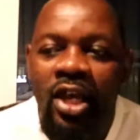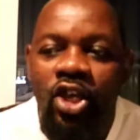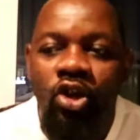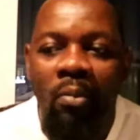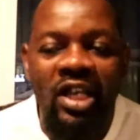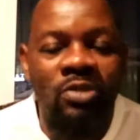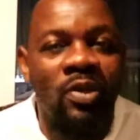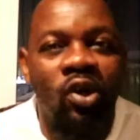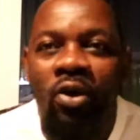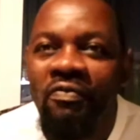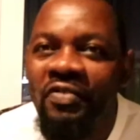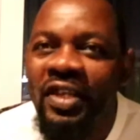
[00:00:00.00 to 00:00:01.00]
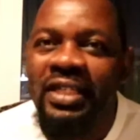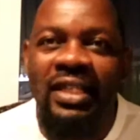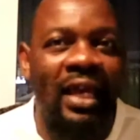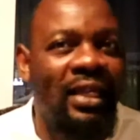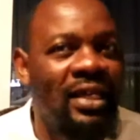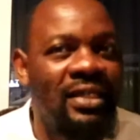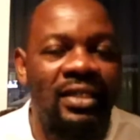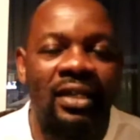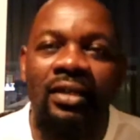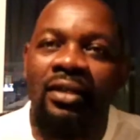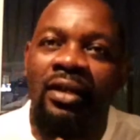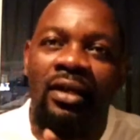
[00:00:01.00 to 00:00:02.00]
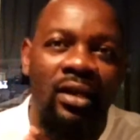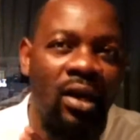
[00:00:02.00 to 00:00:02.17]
you know, must be convinced, like, listen,